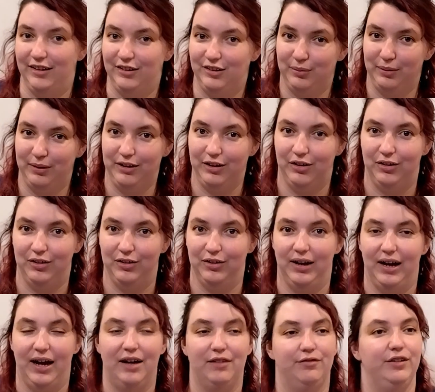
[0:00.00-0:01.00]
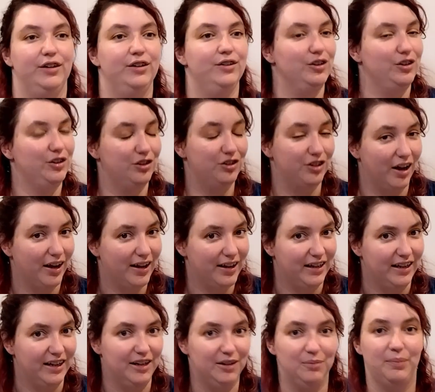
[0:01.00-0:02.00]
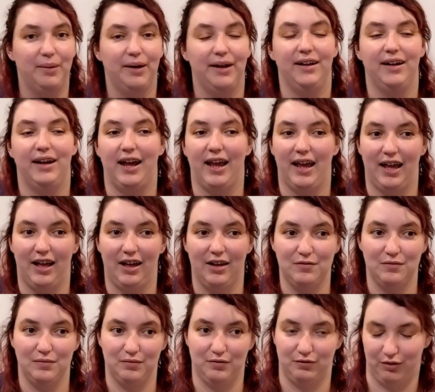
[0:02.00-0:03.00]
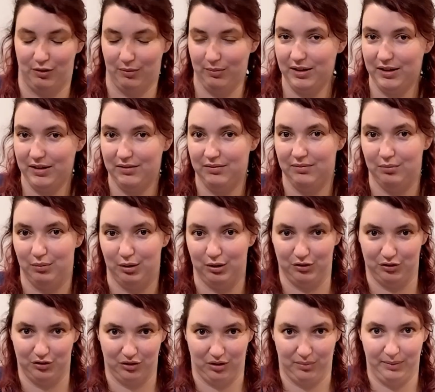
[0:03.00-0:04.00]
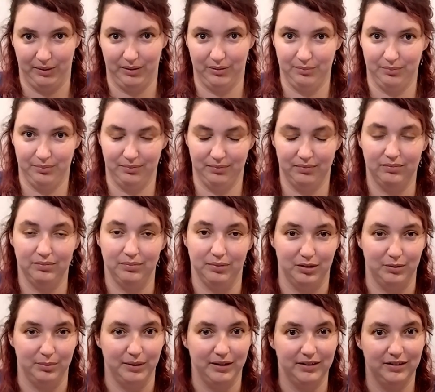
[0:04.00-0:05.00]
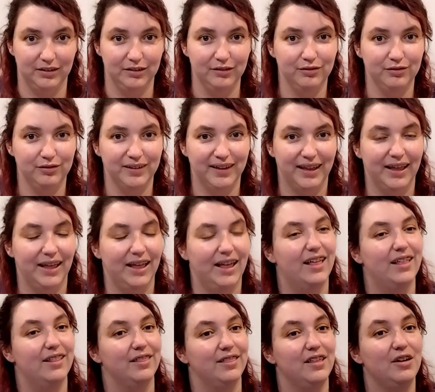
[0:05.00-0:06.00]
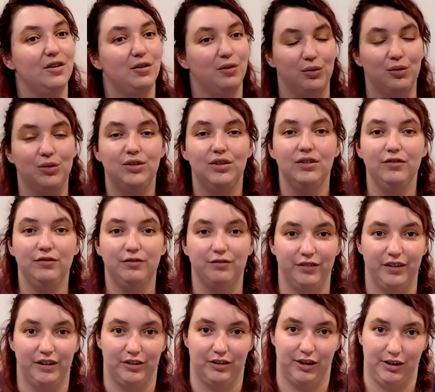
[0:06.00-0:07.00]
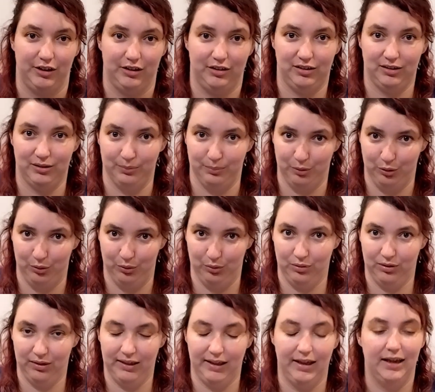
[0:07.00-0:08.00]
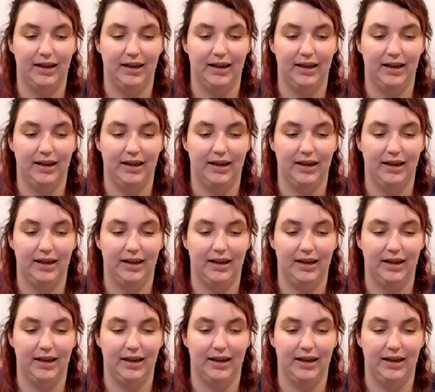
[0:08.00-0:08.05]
as we know, are very shiny, but from a microscopic perspective, they're also very smooth.